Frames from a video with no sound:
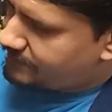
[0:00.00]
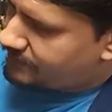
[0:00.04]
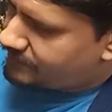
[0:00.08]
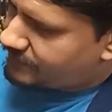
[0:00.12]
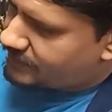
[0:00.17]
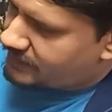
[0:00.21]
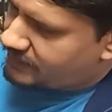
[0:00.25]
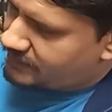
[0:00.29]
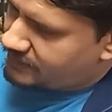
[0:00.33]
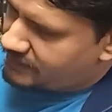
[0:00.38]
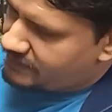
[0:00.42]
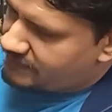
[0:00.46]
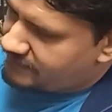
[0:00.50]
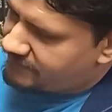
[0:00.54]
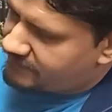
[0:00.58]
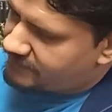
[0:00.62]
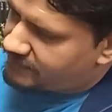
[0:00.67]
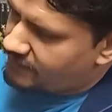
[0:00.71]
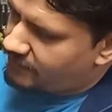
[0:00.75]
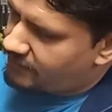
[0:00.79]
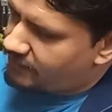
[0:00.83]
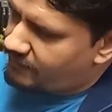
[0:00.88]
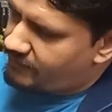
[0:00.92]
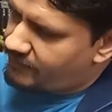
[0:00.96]
But he's
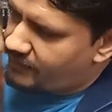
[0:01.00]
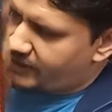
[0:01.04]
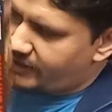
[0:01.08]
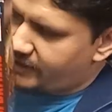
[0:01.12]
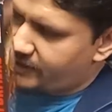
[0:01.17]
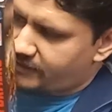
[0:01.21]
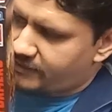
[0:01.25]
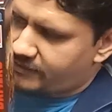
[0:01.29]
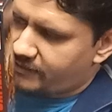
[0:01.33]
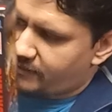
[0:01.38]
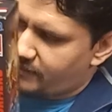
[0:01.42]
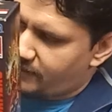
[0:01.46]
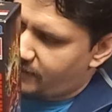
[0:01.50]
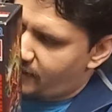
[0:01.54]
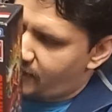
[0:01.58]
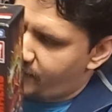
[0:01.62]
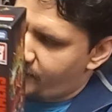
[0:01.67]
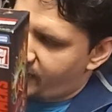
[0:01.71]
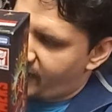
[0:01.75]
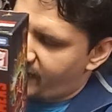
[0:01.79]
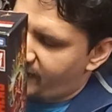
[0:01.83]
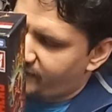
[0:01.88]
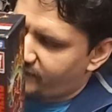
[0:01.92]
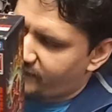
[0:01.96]
still like a
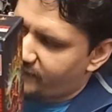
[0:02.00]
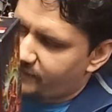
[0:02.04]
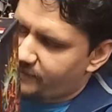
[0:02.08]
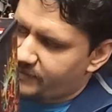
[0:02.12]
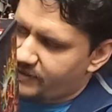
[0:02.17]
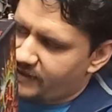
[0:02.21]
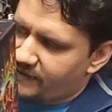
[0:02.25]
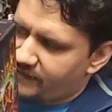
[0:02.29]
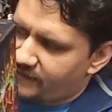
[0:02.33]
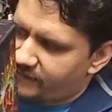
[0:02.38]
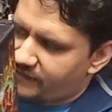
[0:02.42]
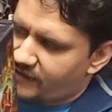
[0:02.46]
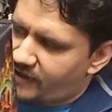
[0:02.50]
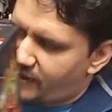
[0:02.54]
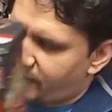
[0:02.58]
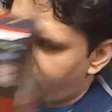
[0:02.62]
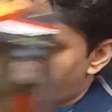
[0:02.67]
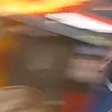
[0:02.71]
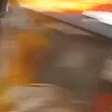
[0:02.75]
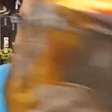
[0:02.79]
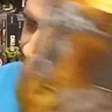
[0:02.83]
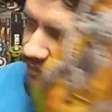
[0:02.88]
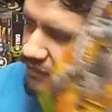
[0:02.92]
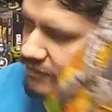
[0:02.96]
masterpiece
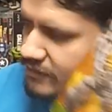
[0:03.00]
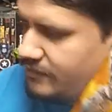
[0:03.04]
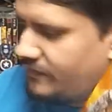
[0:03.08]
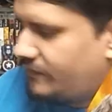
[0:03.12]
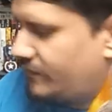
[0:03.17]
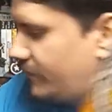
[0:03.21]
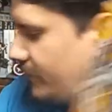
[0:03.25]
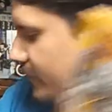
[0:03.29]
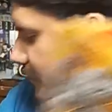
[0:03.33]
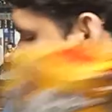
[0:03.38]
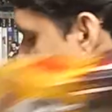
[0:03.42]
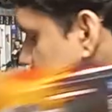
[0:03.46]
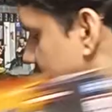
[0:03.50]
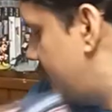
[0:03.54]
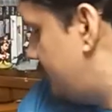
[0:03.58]
Tigertron, so